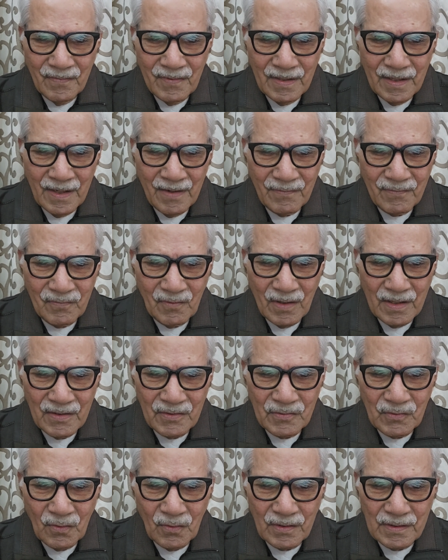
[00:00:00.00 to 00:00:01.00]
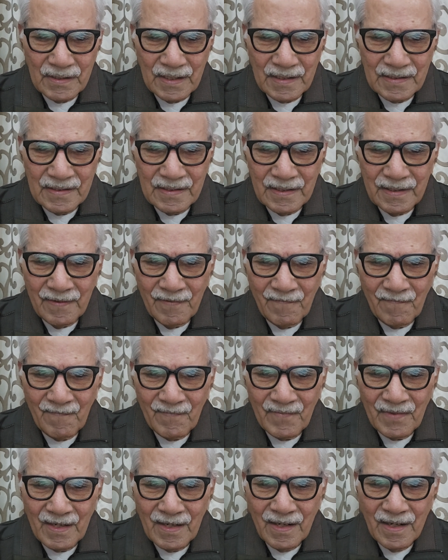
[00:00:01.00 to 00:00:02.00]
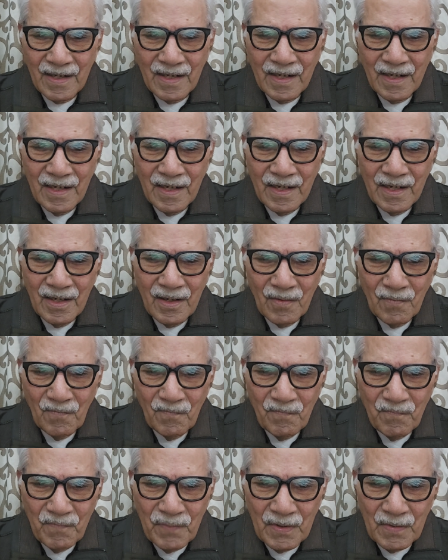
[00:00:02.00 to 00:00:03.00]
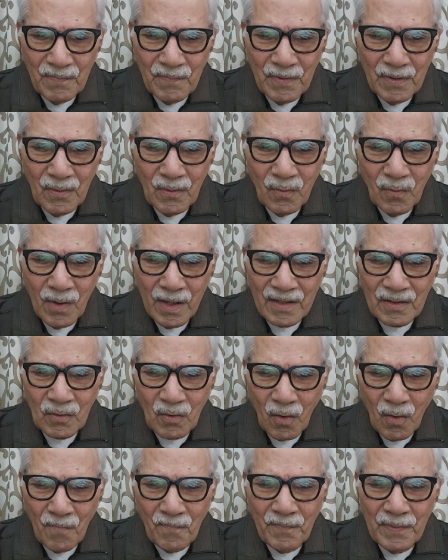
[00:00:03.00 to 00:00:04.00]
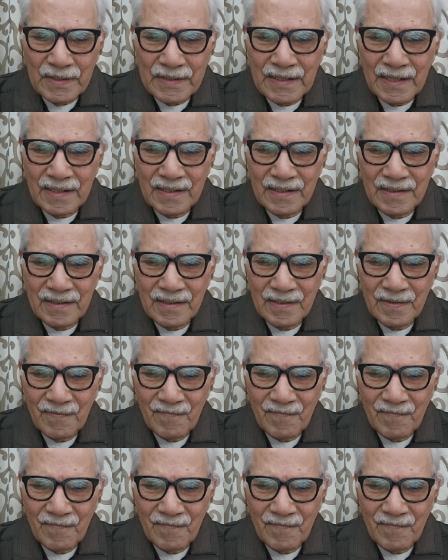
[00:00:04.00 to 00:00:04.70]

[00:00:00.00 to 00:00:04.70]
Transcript: have to ensure that the people who are competent